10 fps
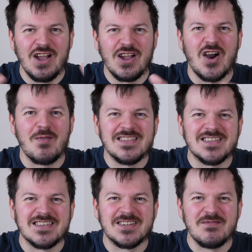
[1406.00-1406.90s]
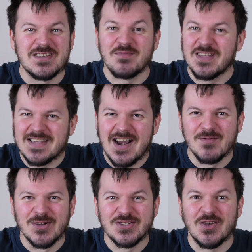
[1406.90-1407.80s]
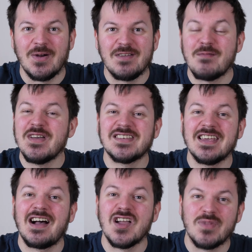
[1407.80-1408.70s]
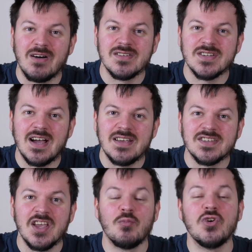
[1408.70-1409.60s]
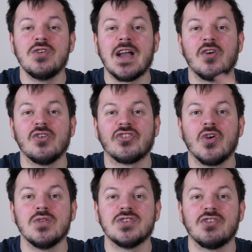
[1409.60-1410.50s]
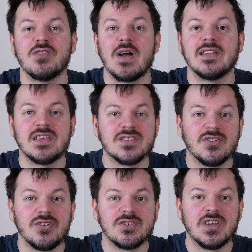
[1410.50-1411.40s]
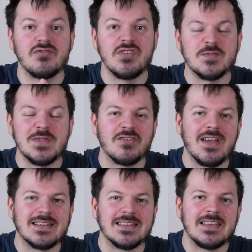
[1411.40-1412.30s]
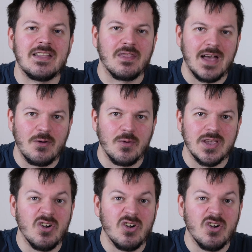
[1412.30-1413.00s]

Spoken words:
comment system is a bit terrible, so if I miss it, I apologise, but you can also join my Discord and reach me directly that way.